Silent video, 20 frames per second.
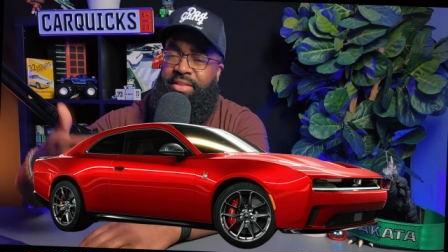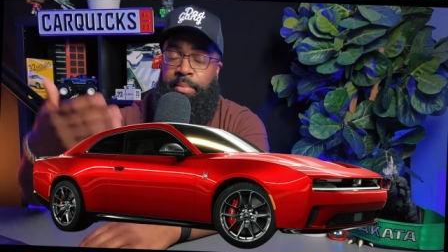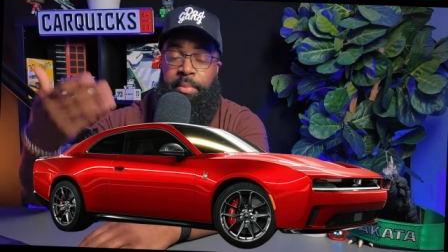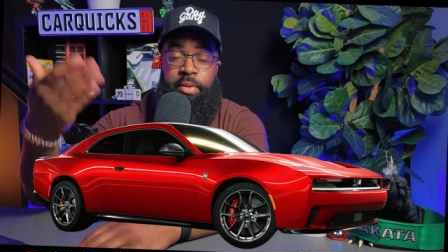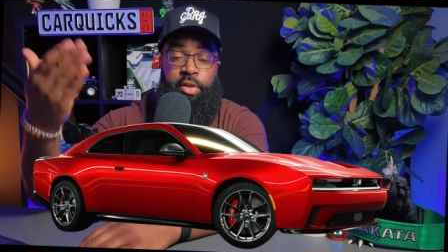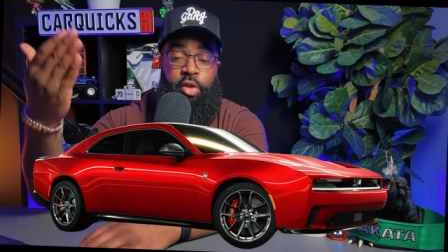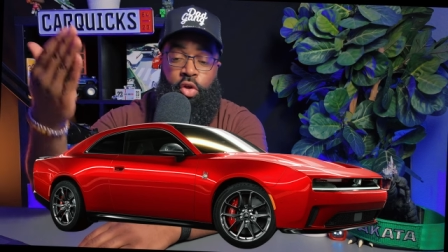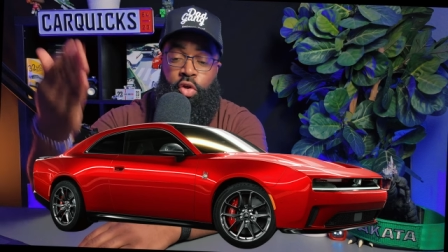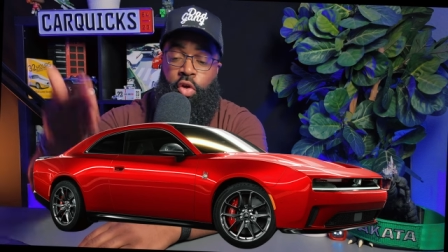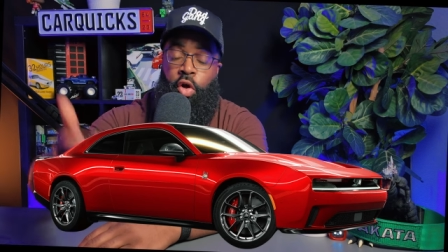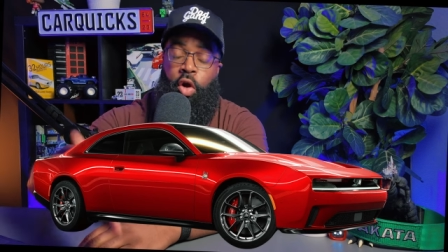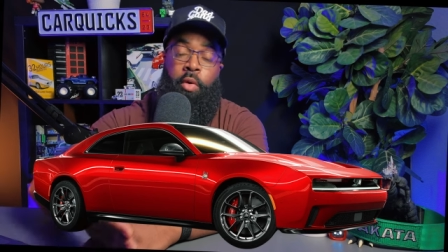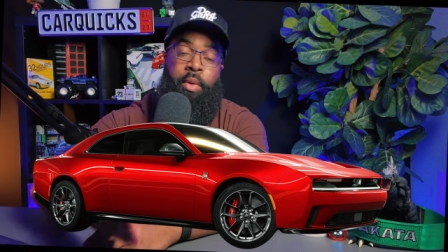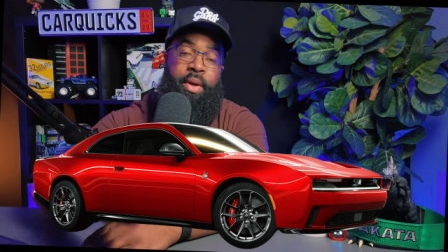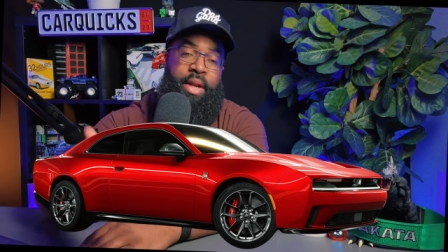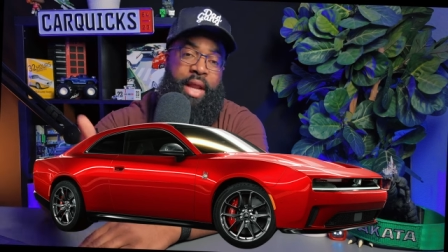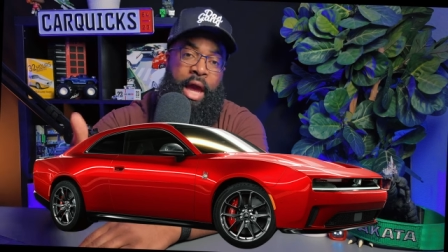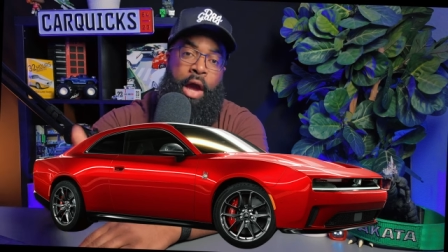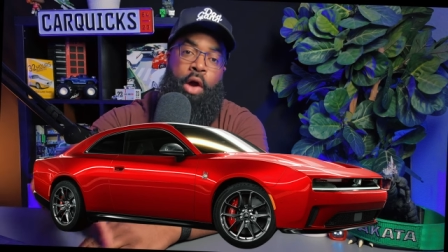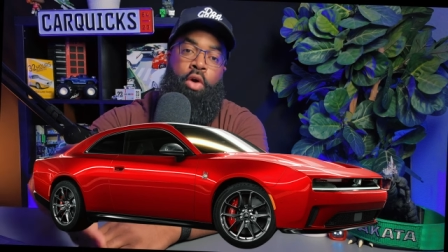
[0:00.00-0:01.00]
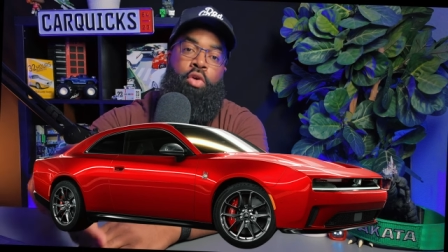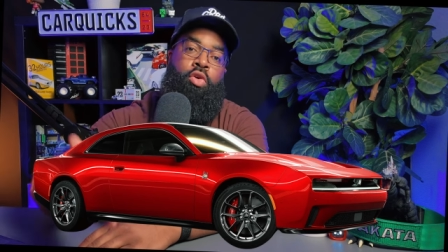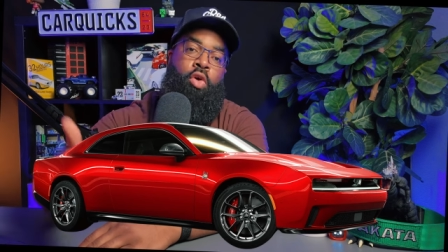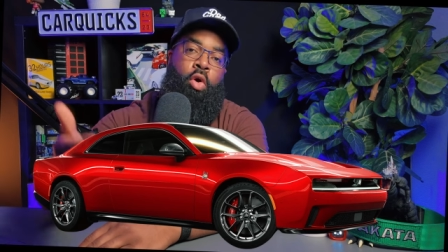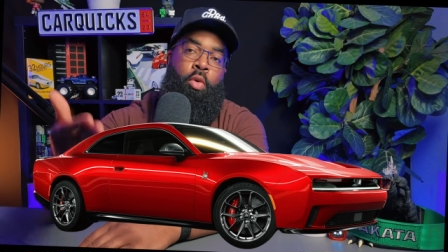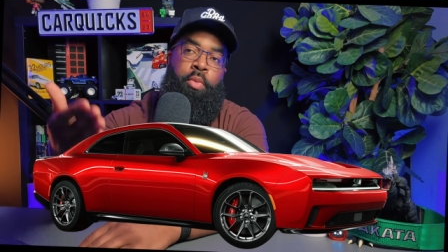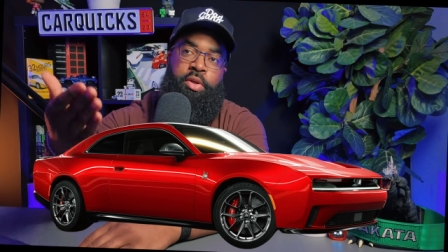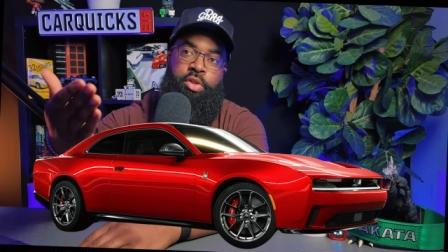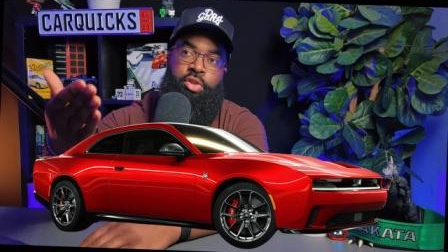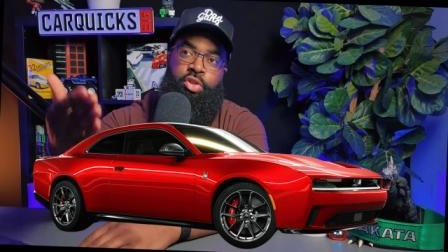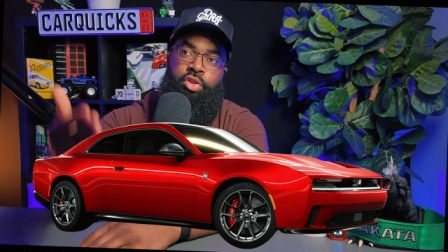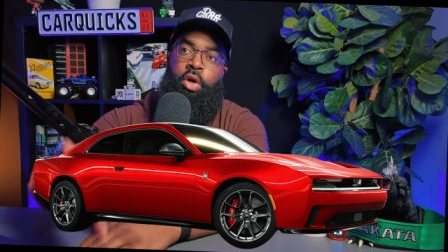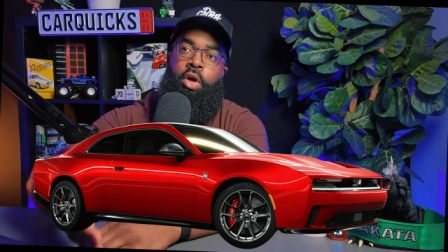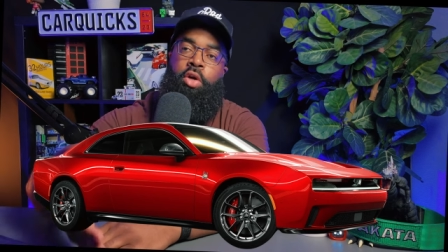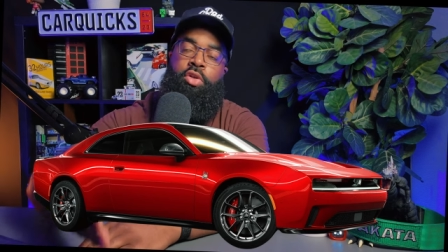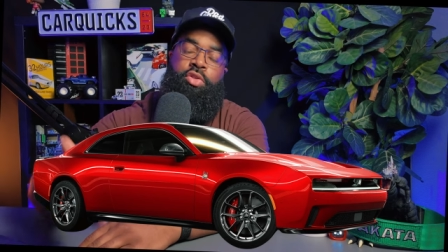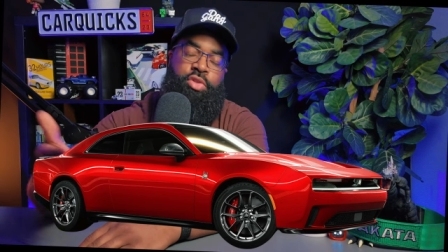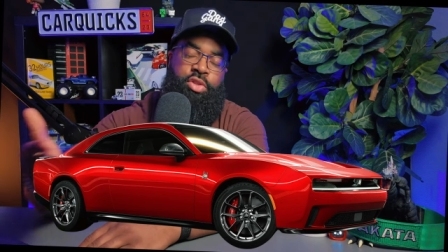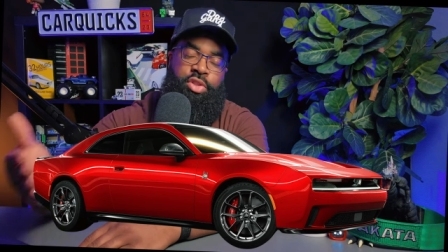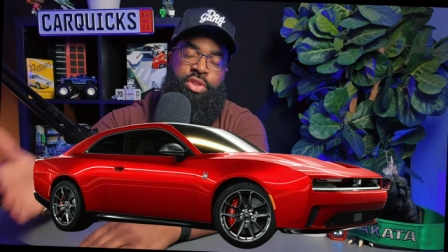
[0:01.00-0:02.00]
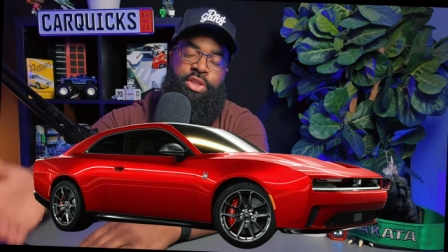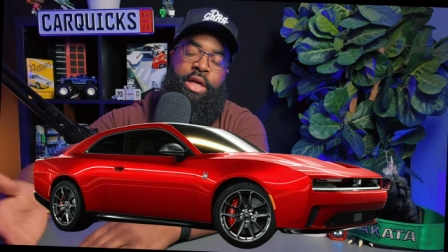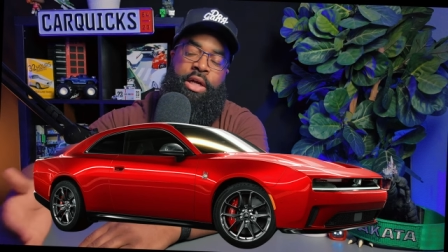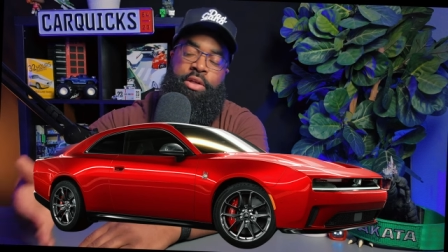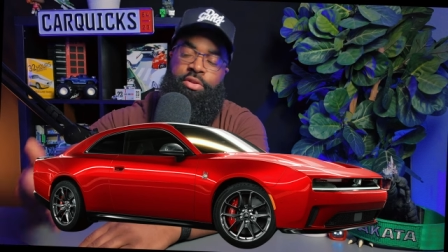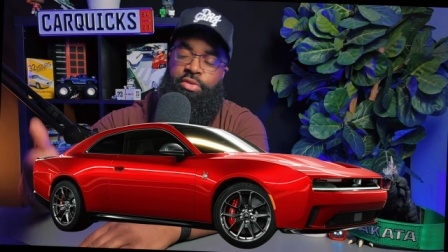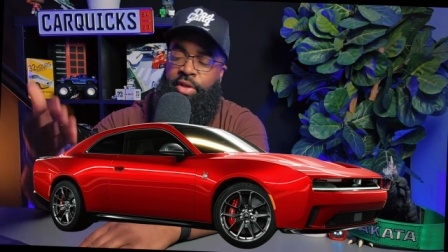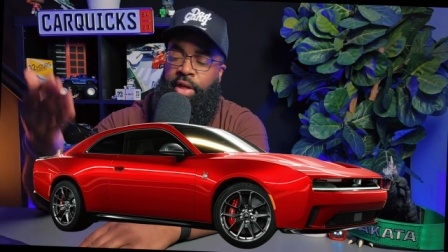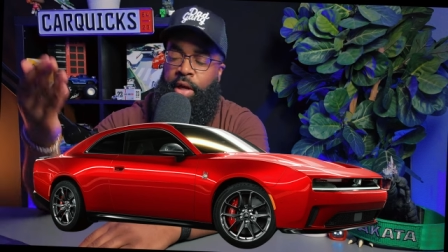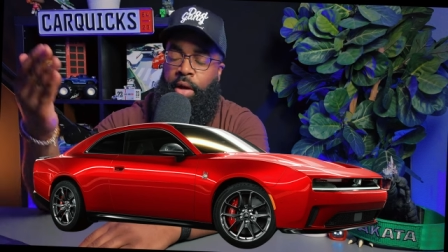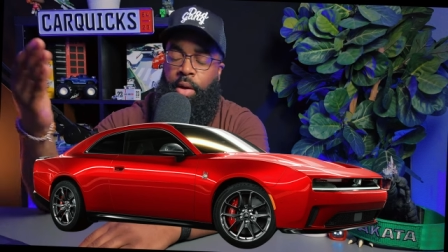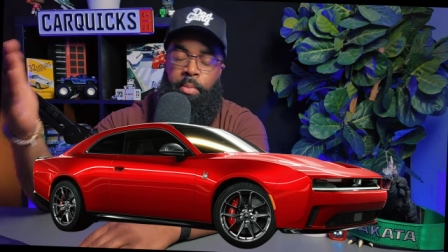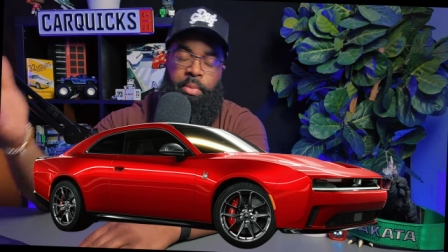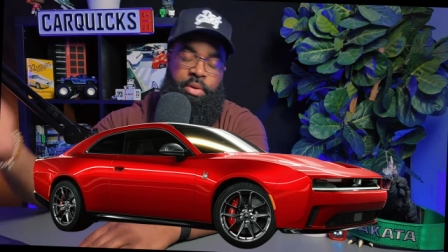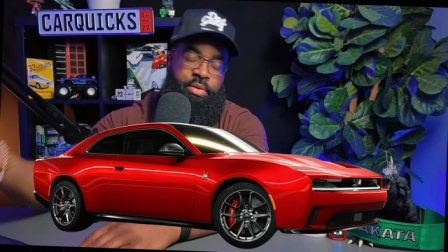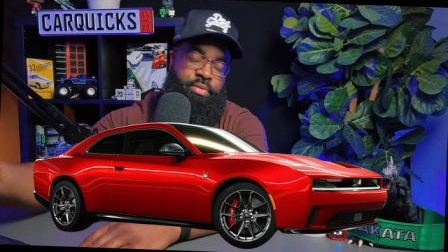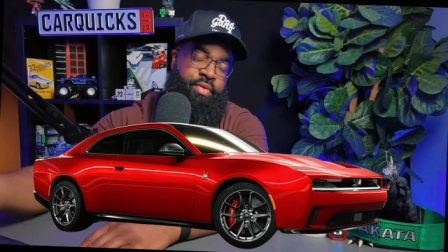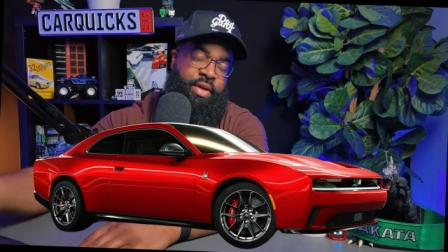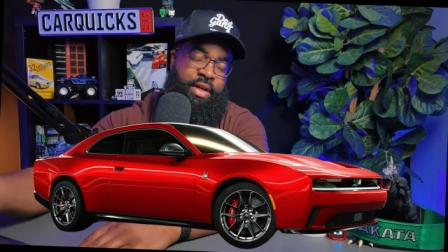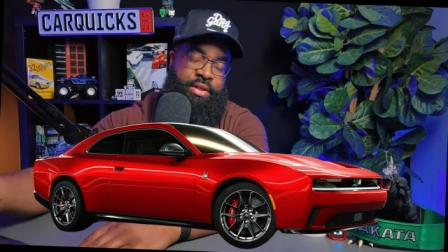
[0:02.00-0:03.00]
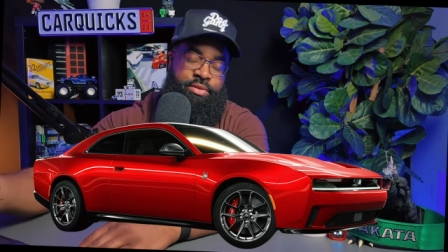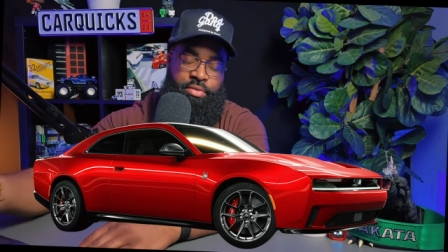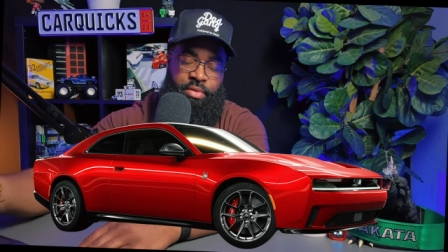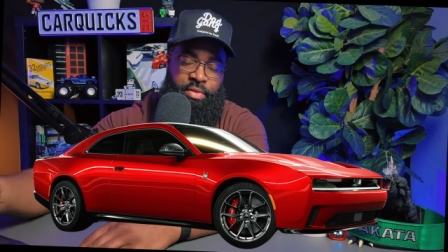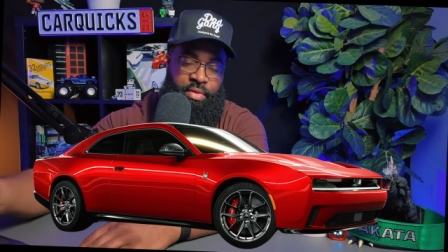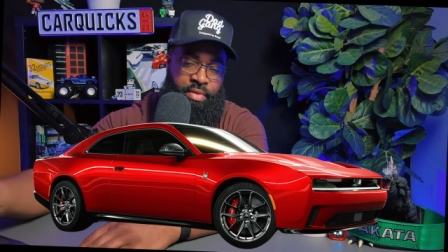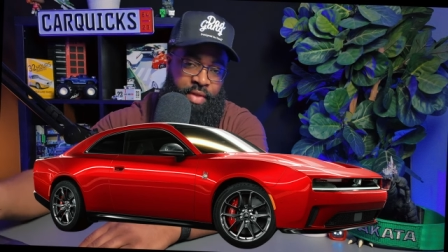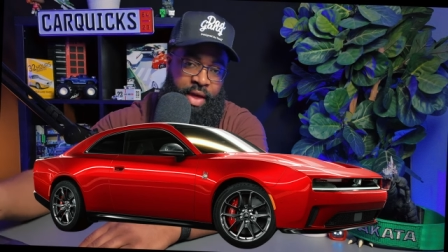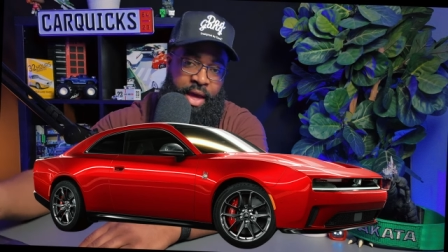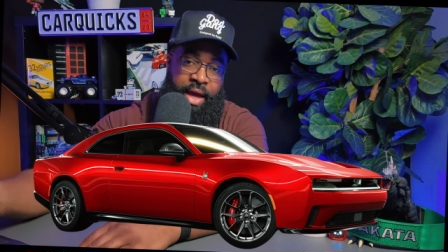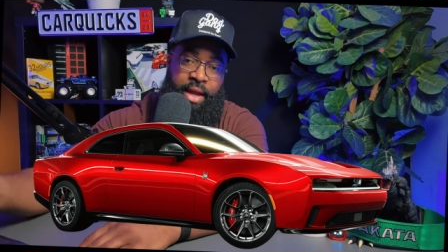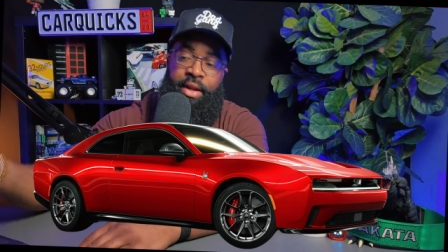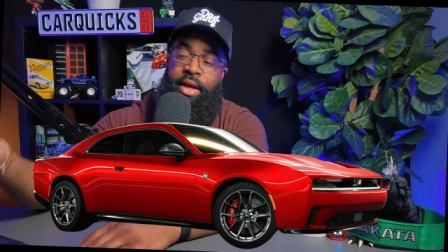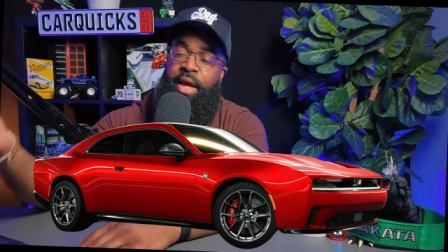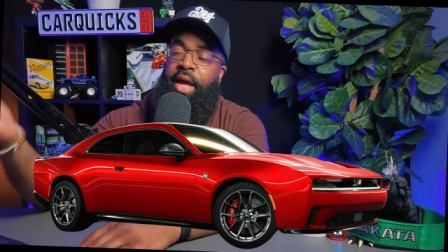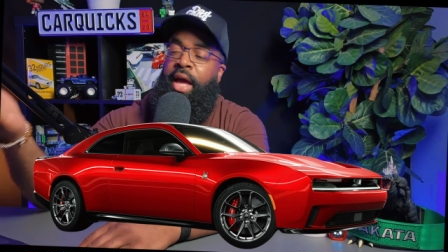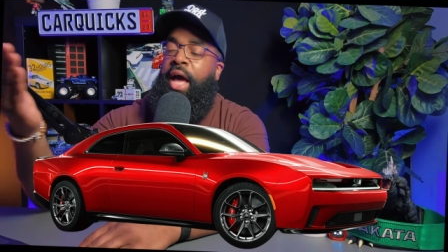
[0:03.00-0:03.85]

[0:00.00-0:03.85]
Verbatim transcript: I mean, the current outgoing Chargers and Challengers now are much faster than that.